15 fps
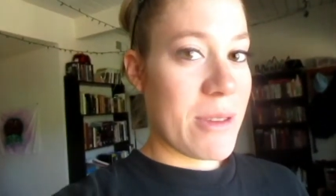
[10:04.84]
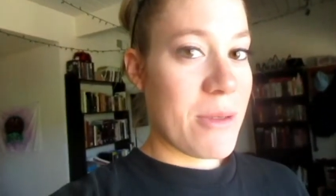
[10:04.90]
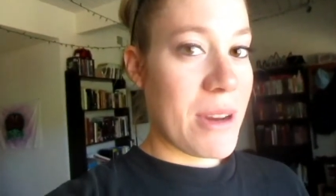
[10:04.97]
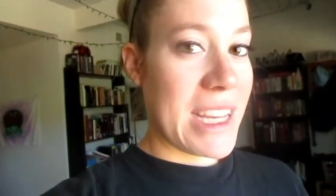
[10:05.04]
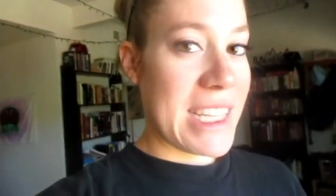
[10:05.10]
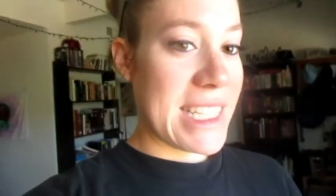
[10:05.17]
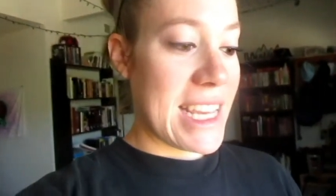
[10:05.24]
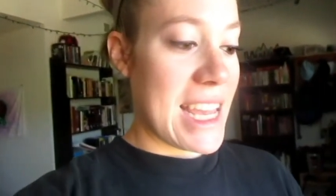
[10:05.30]

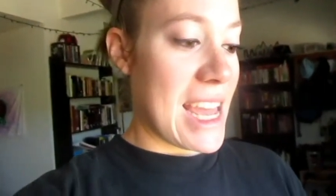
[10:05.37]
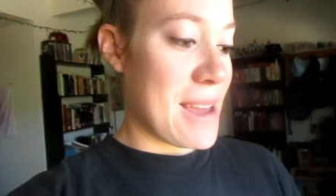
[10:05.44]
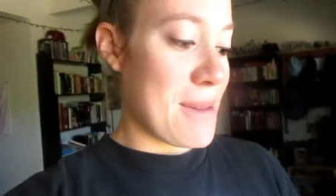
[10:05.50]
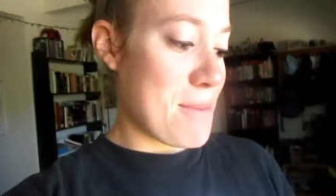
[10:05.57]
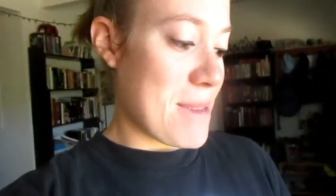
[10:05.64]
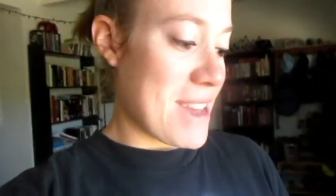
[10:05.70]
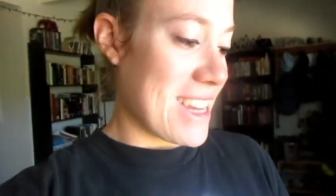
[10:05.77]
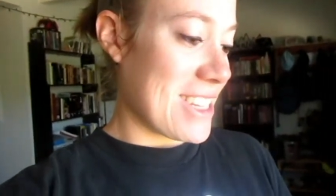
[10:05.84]
crazy
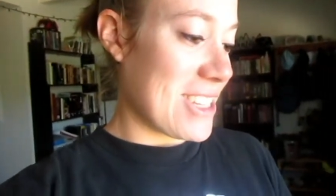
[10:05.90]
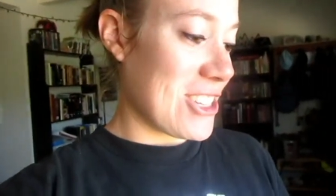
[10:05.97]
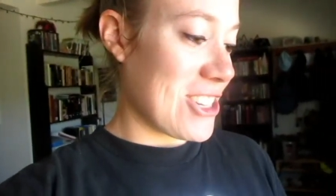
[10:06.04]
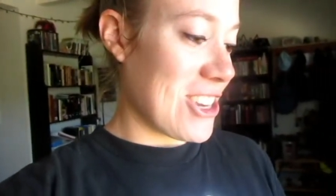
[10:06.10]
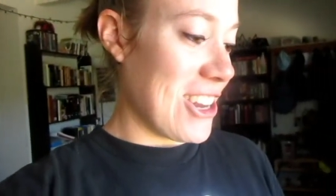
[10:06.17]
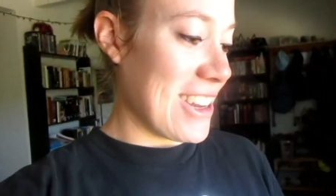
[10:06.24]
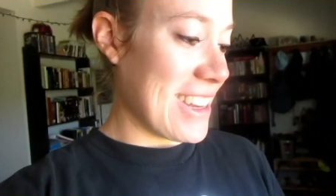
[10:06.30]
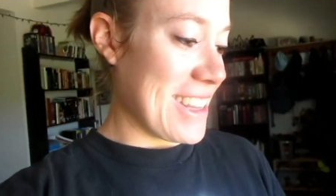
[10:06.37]
ape-man
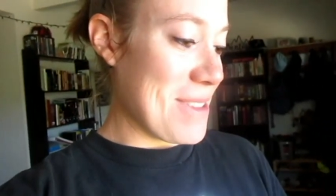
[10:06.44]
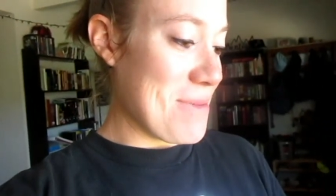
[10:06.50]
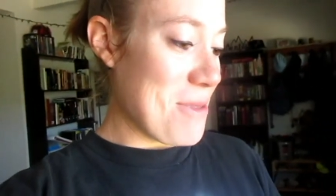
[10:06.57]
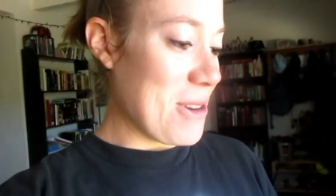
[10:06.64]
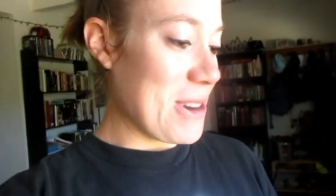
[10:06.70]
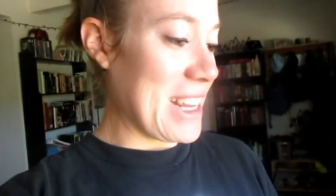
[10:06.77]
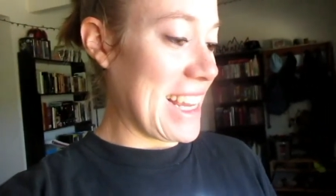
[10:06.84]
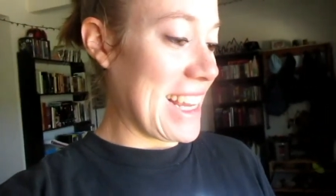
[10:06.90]
Sean in the
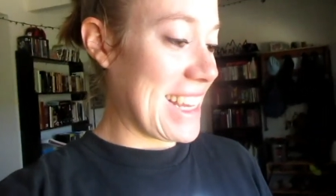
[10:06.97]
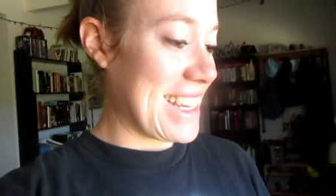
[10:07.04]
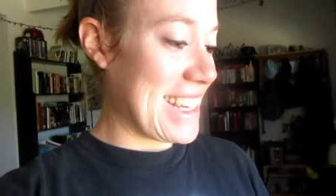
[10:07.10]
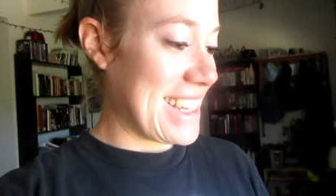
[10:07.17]
morning.